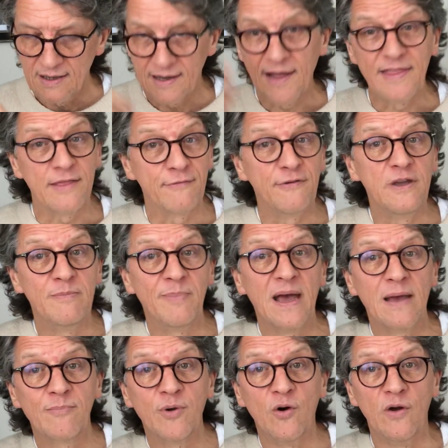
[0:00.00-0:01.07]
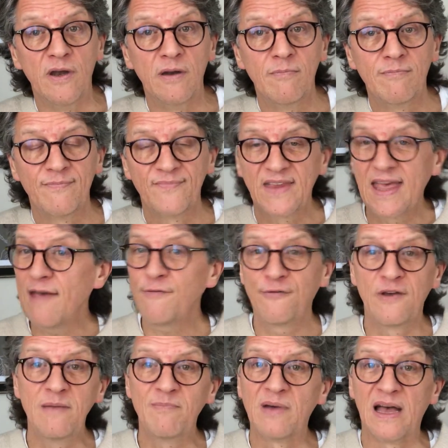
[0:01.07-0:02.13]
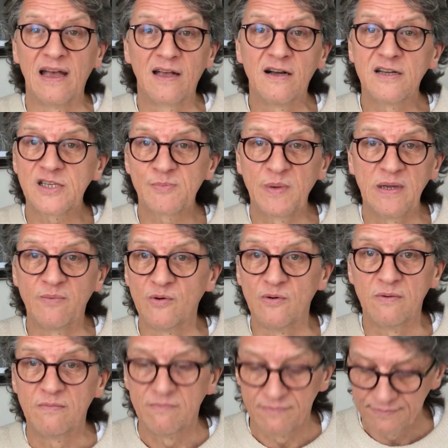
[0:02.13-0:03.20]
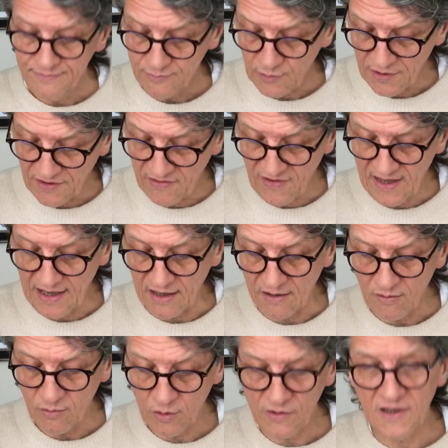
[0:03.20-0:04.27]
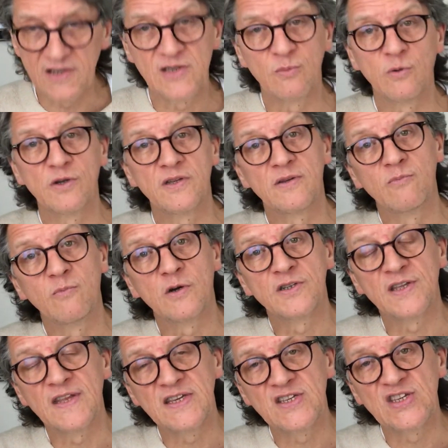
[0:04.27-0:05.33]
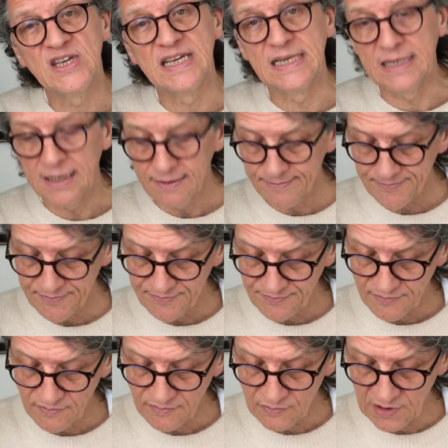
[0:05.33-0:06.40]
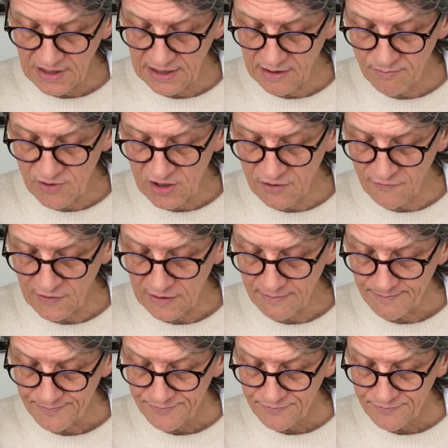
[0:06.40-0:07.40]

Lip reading: Like the feedback point. Get feedback, ask people what they think, what do they see when they observe you.